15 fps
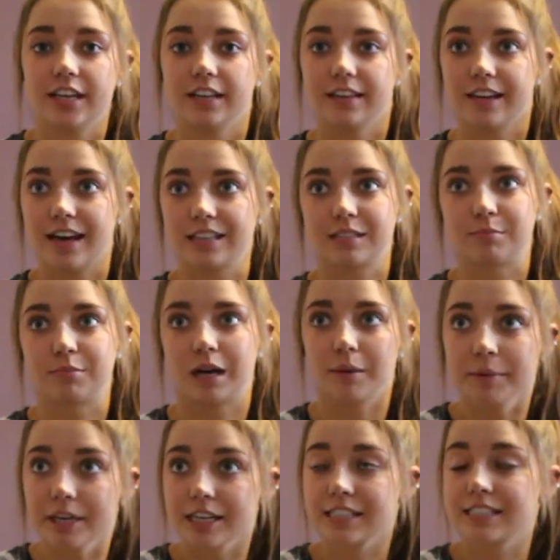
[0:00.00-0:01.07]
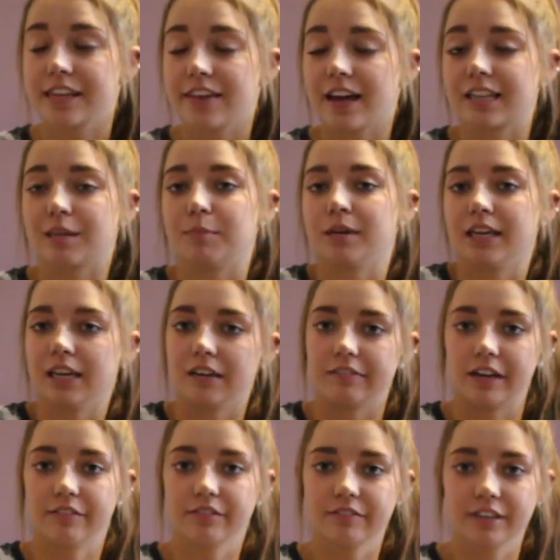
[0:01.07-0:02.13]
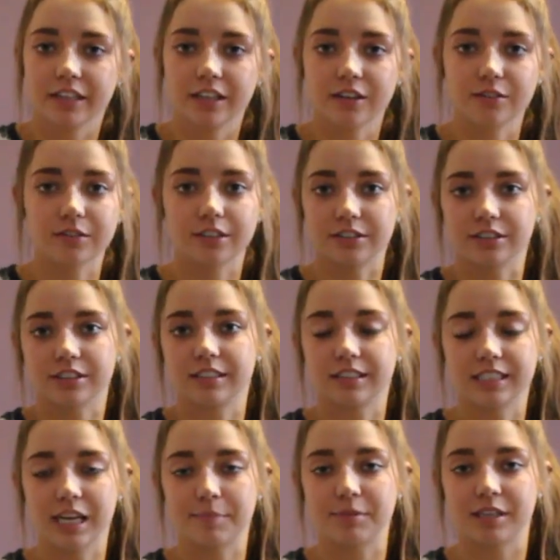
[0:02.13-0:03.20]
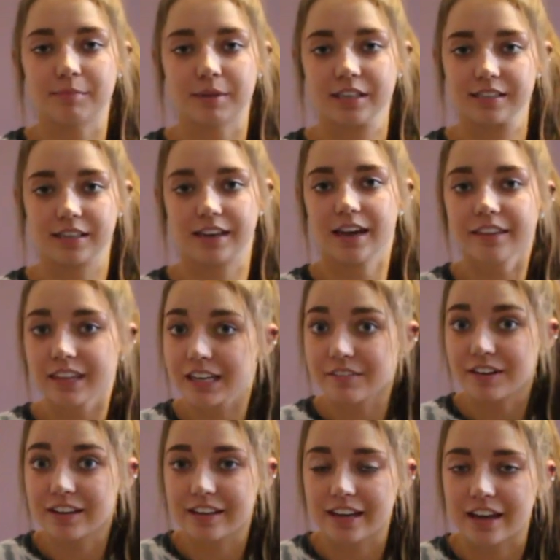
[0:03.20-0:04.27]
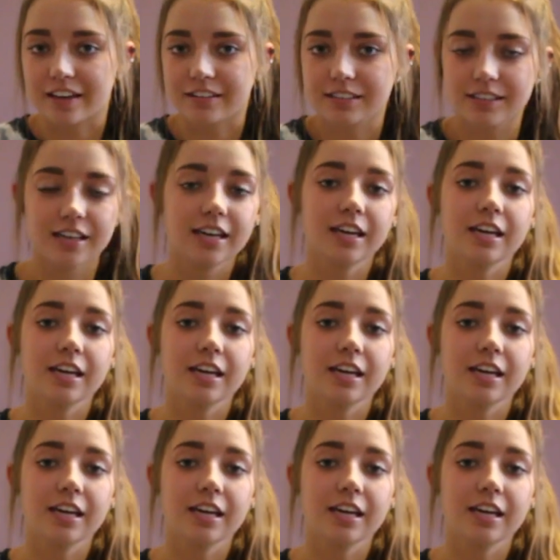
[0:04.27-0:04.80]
And yes, I'm probably gonna say that at the beginning of every video. I'll just accept it because I can't think of anything else.